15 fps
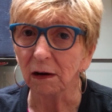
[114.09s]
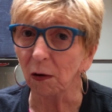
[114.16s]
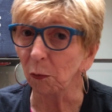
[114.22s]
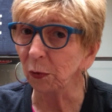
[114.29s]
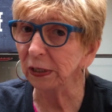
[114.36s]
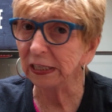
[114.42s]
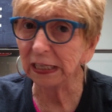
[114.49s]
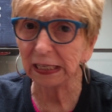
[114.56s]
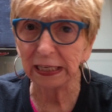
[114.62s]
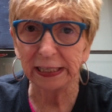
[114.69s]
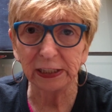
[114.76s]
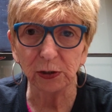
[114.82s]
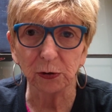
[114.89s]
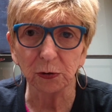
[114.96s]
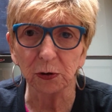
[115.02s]
a week
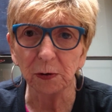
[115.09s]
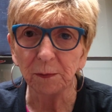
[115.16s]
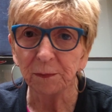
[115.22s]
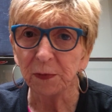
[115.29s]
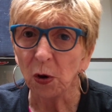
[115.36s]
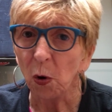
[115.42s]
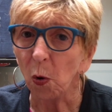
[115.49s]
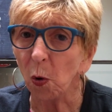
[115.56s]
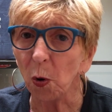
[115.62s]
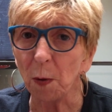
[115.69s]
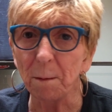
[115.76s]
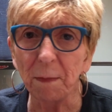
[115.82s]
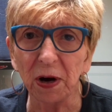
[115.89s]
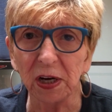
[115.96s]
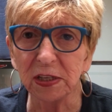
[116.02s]
later,
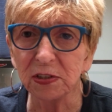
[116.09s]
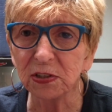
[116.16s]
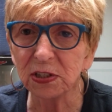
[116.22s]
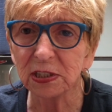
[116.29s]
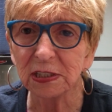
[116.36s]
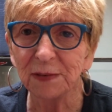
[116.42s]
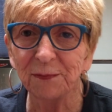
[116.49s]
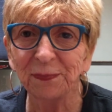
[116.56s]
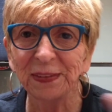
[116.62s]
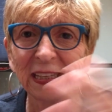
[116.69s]
or months,